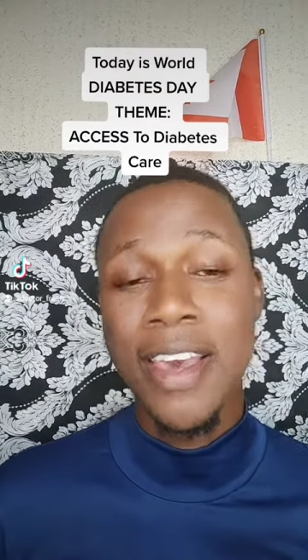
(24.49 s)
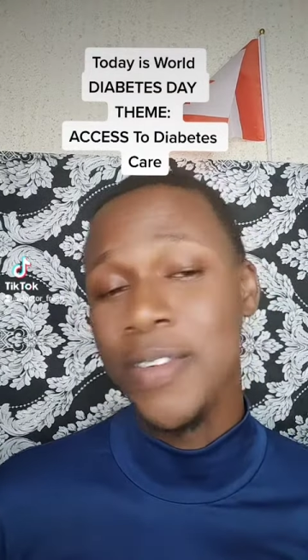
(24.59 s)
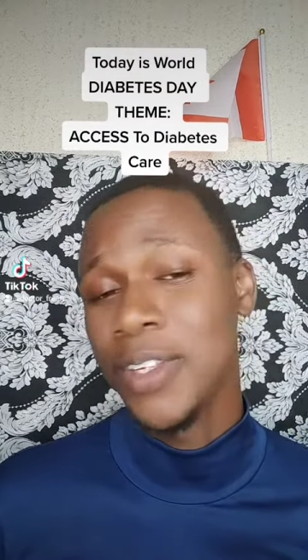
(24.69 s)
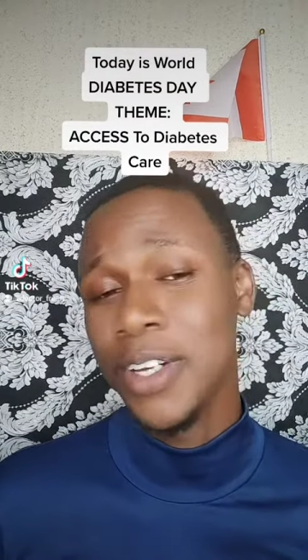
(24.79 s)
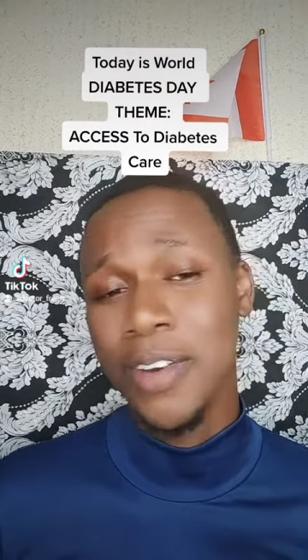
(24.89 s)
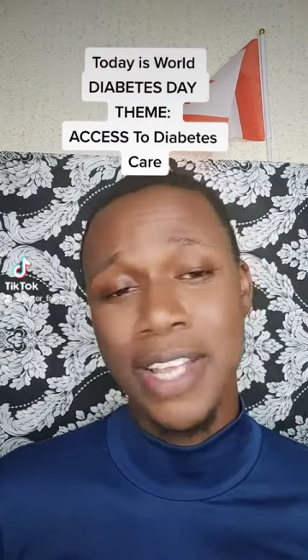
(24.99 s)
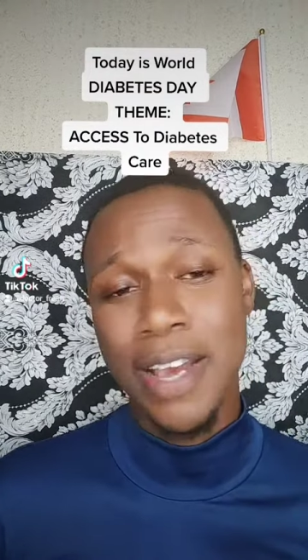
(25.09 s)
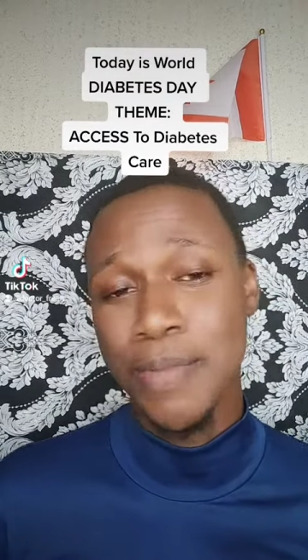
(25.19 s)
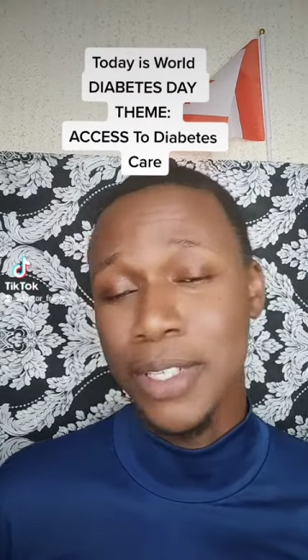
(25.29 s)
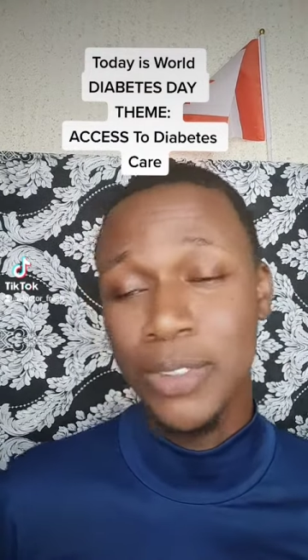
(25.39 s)
If we talk of
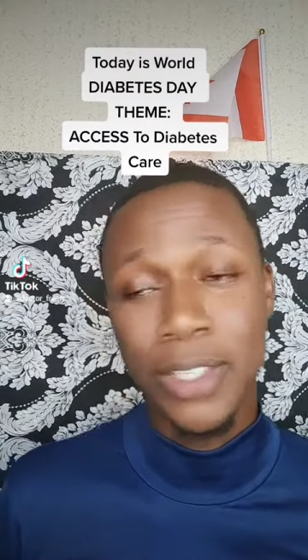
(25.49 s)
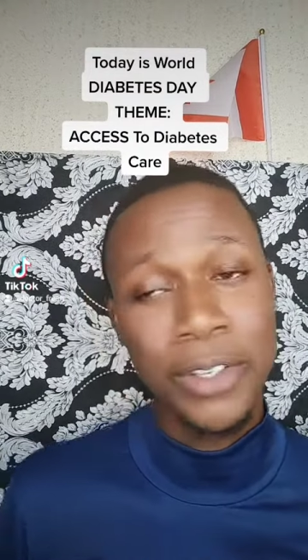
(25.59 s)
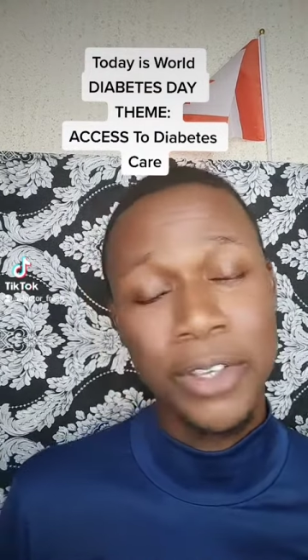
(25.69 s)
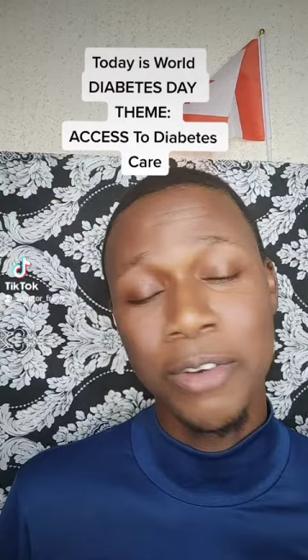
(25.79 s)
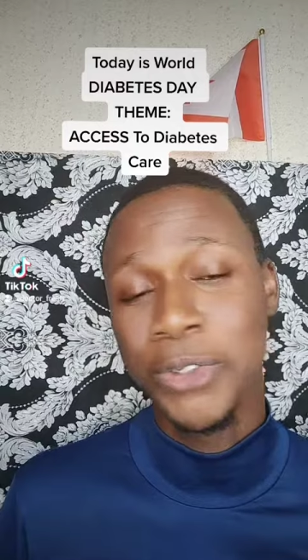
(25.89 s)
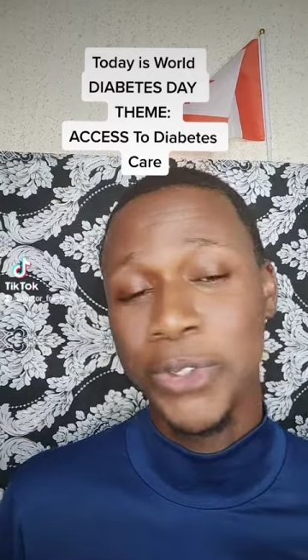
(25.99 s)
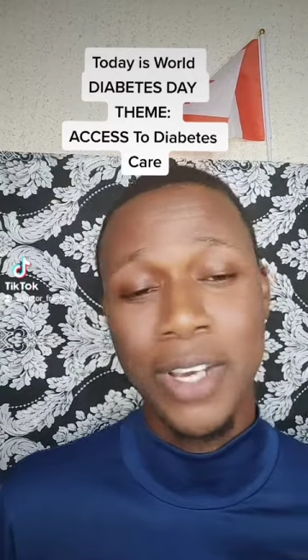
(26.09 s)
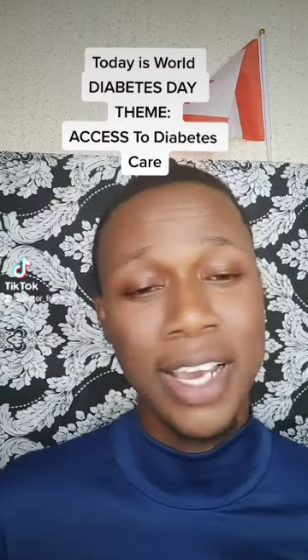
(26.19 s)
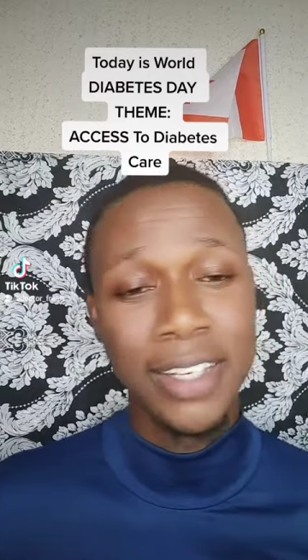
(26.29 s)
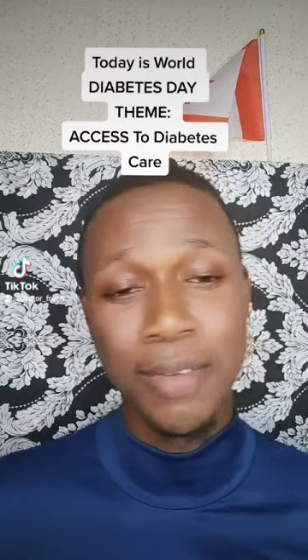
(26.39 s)
diabetes, we are talking of
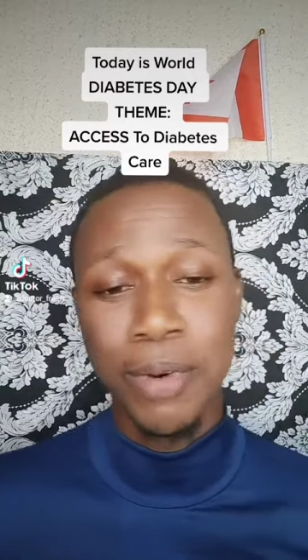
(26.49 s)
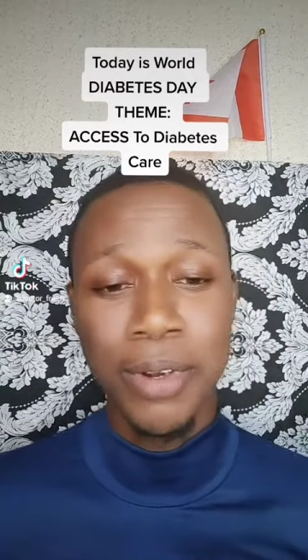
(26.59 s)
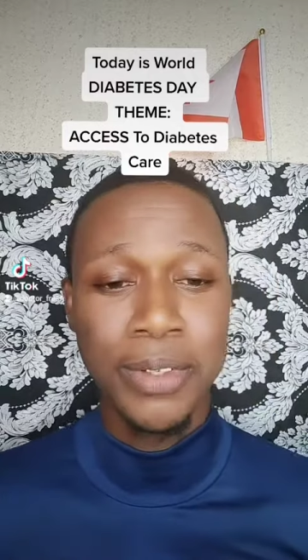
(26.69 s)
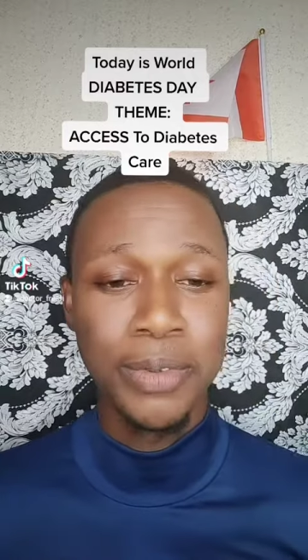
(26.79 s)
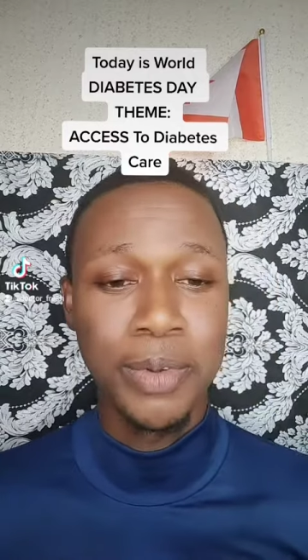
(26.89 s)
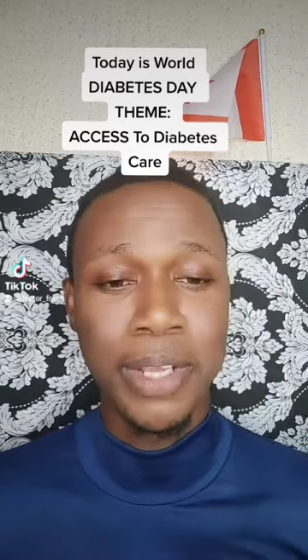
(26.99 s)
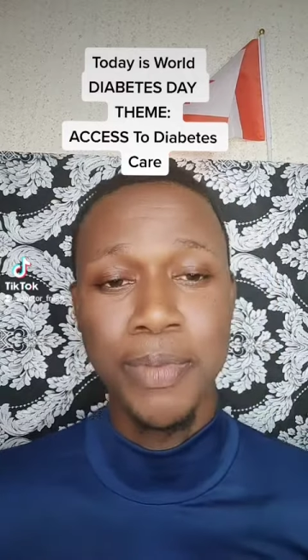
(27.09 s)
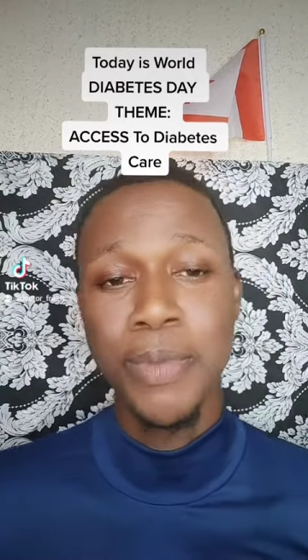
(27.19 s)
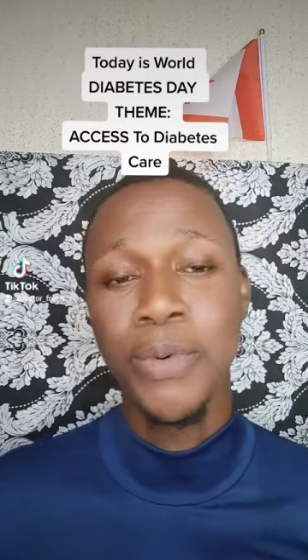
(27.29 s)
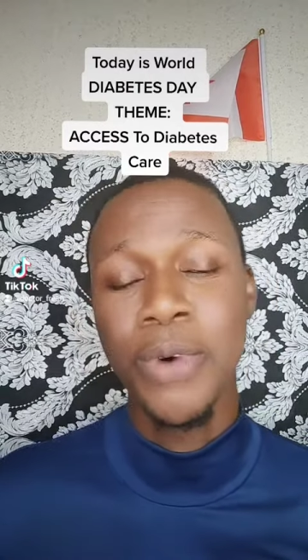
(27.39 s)
sugar in the blood. There
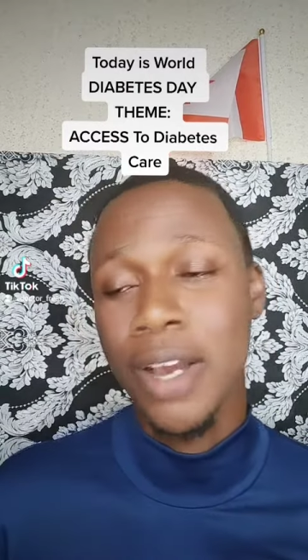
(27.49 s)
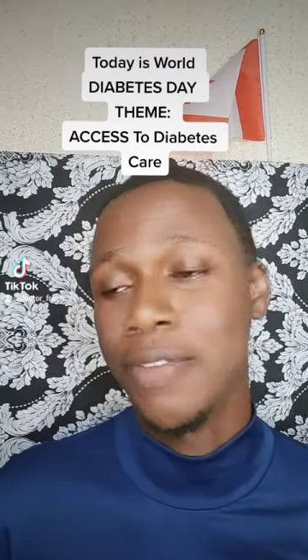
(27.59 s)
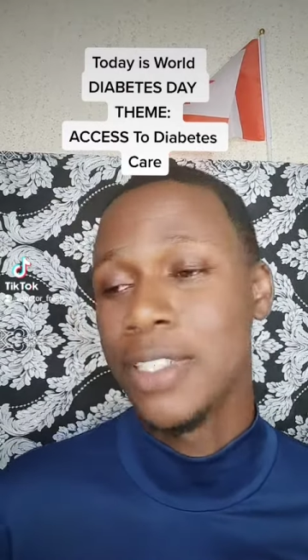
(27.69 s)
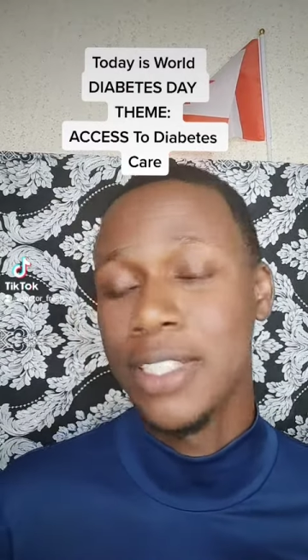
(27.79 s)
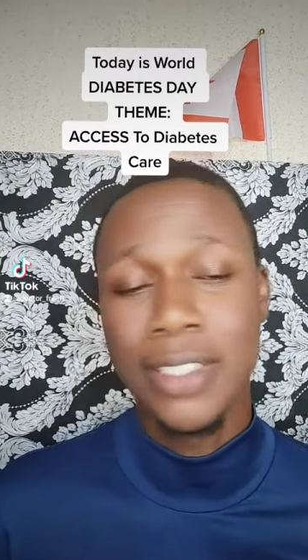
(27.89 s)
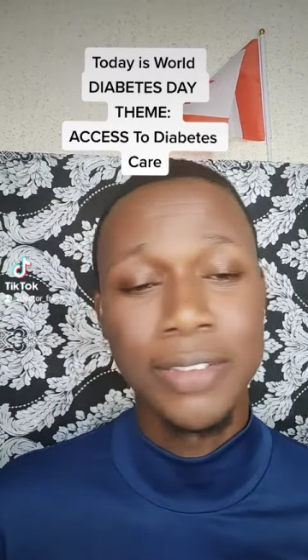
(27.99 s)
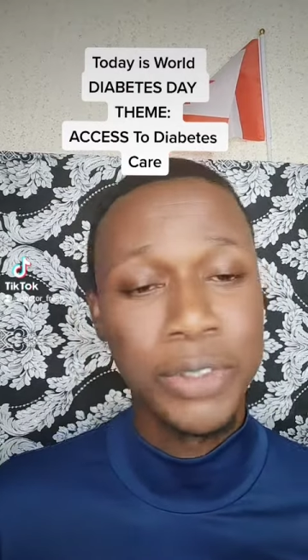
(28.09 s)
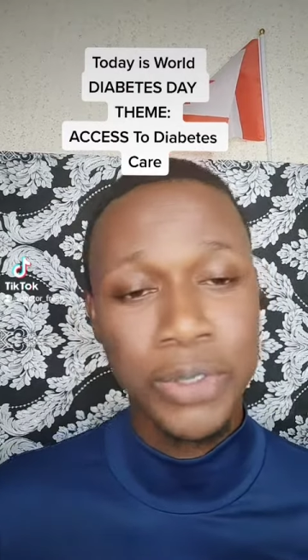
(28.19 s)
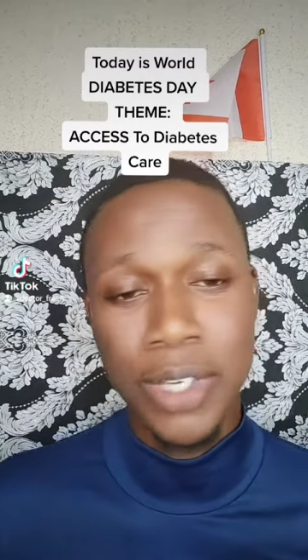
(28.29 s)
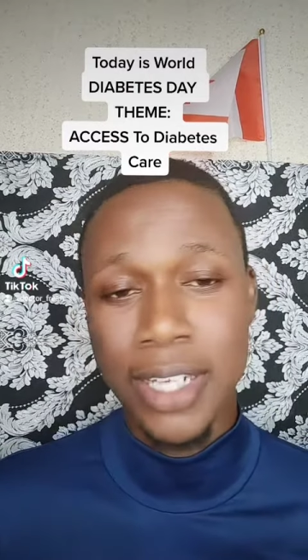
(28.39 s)
are people who have excessive
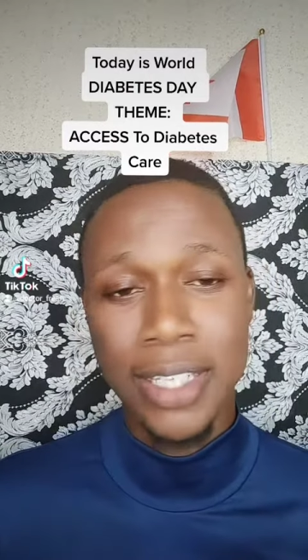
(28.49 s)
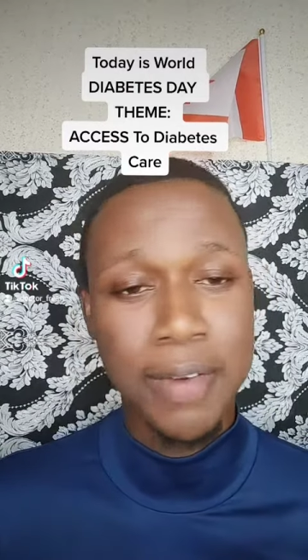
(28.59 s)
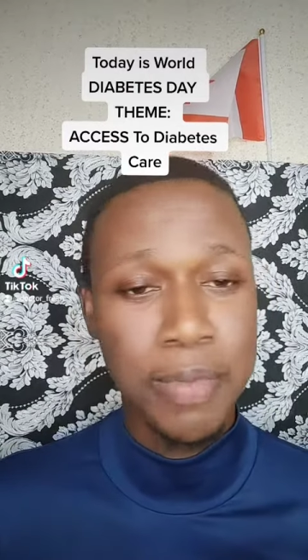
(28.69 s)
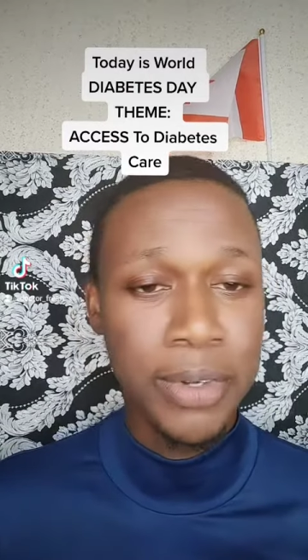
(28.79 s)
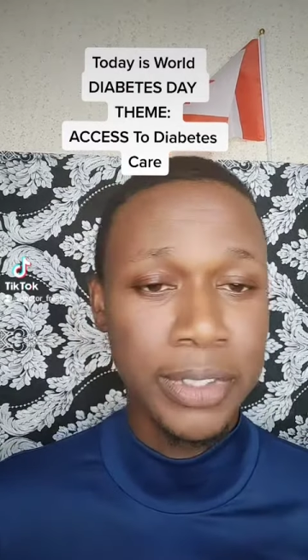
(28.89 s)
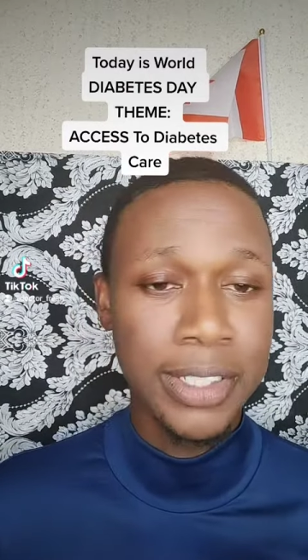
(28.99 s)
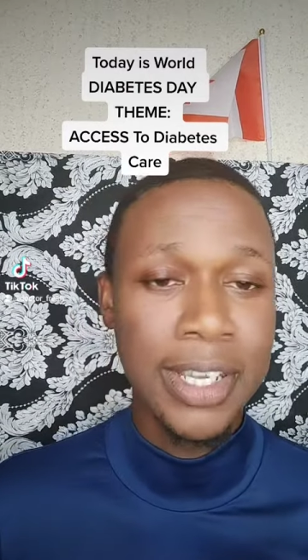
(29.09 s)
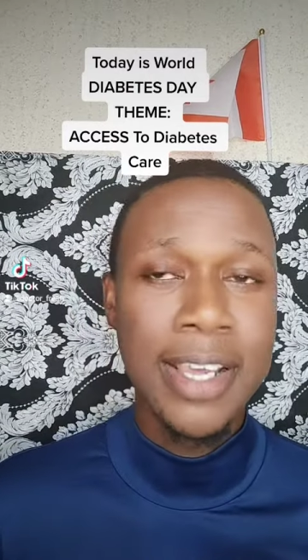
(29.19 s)
sugar in their blood